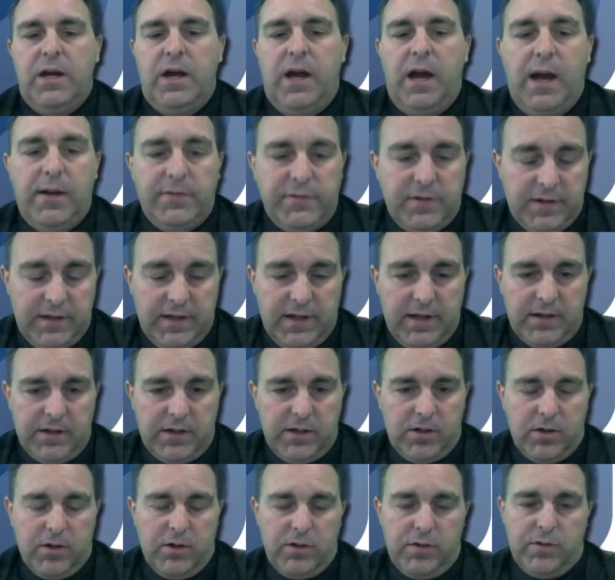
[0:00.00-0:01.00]
After that, I'm going
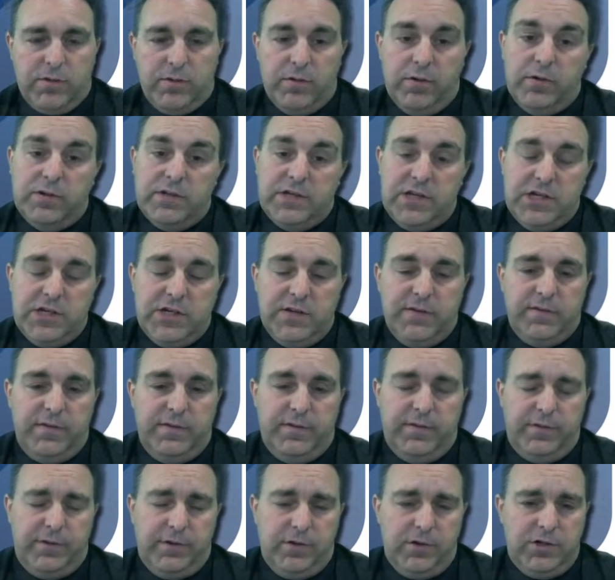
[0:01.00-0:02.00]
to go through teaching for
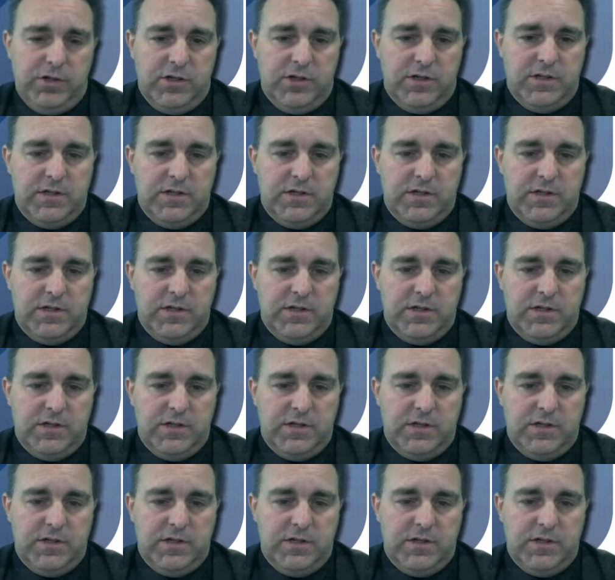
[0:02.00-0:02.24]
the future.